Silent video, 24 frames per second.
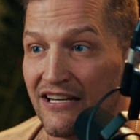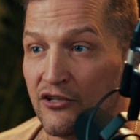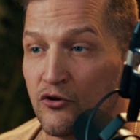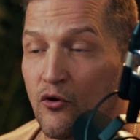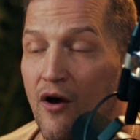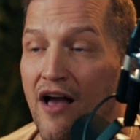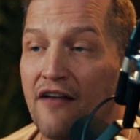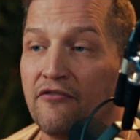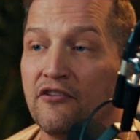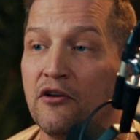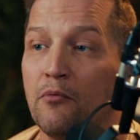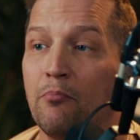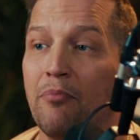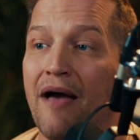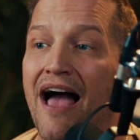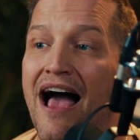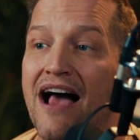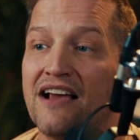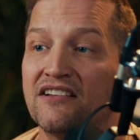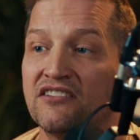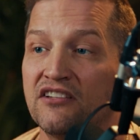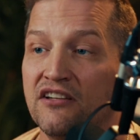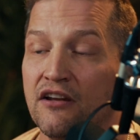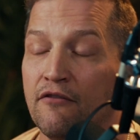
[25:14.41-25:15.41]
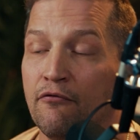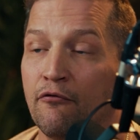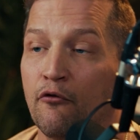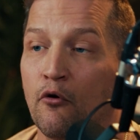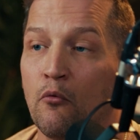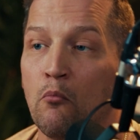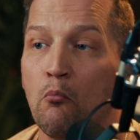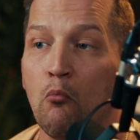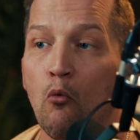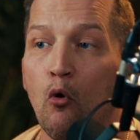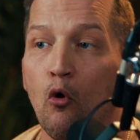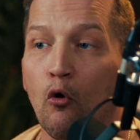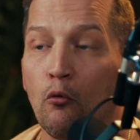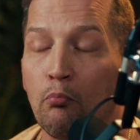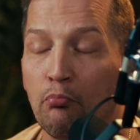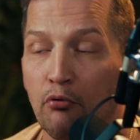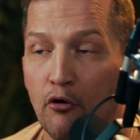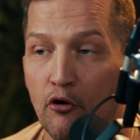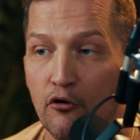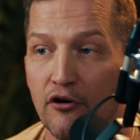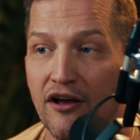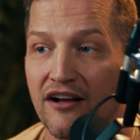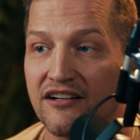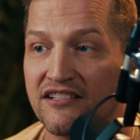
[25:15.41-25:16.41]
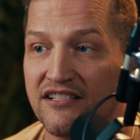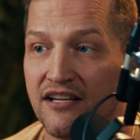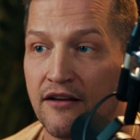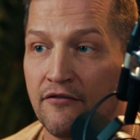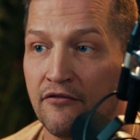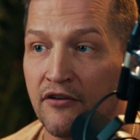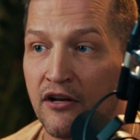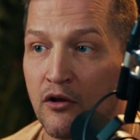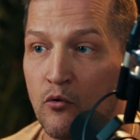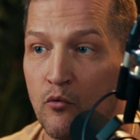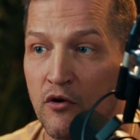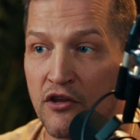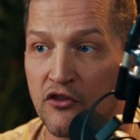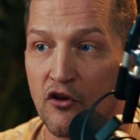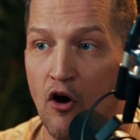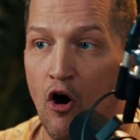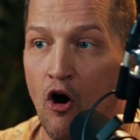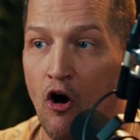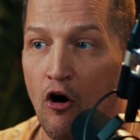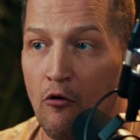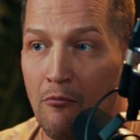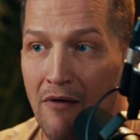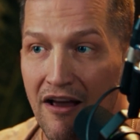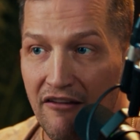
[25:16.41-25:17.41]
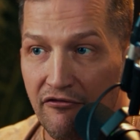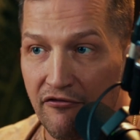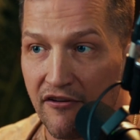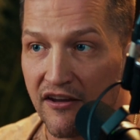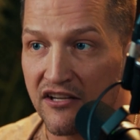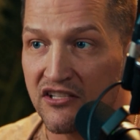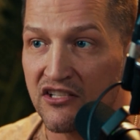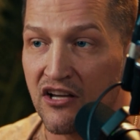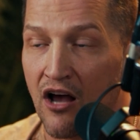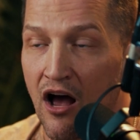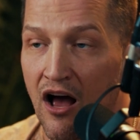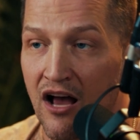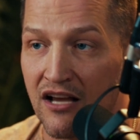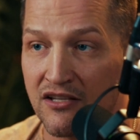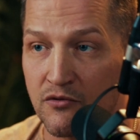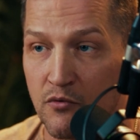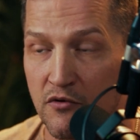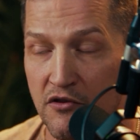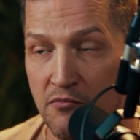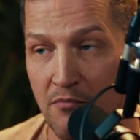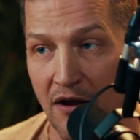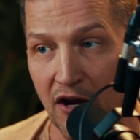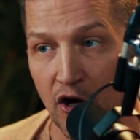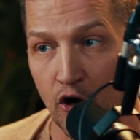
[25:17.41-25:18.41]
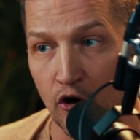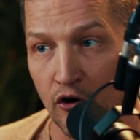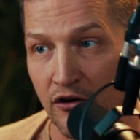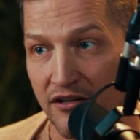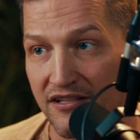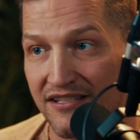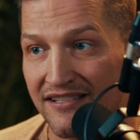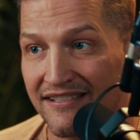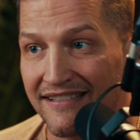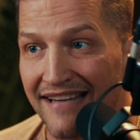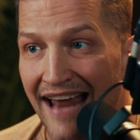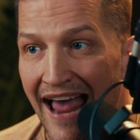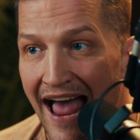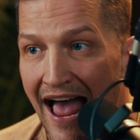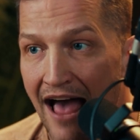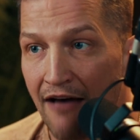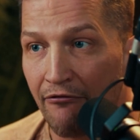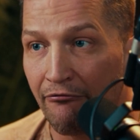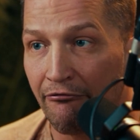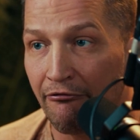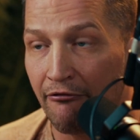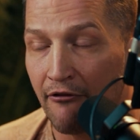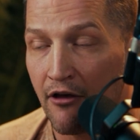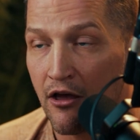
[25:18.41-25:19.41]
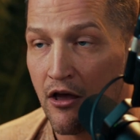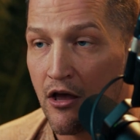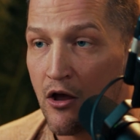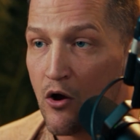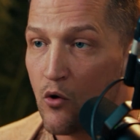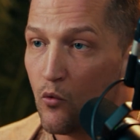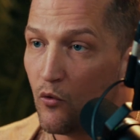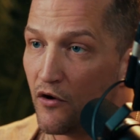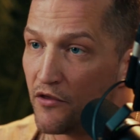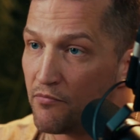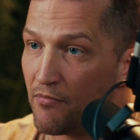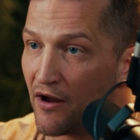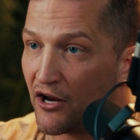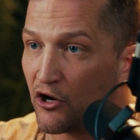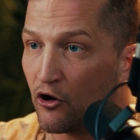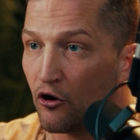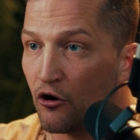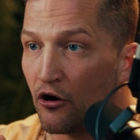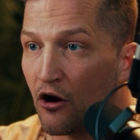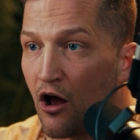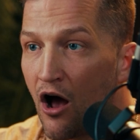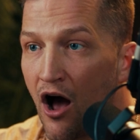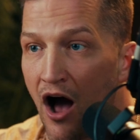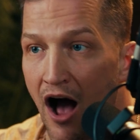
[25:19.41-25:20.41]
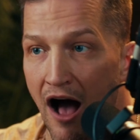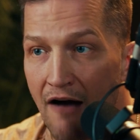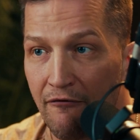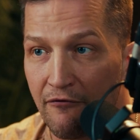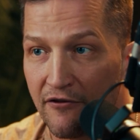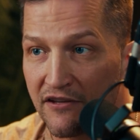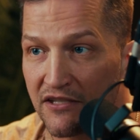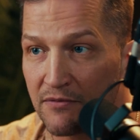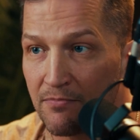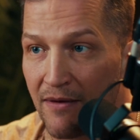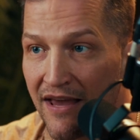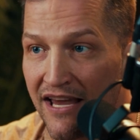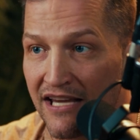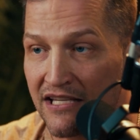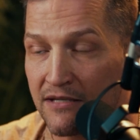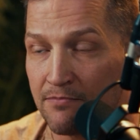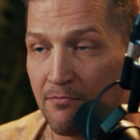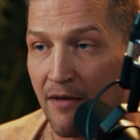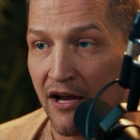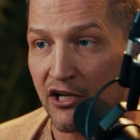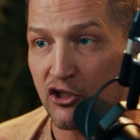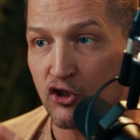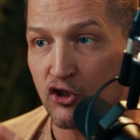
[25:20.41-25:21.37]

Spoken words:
Do I have capacity for more productivity with all my fixed costs, with my current staff, with my current office space, my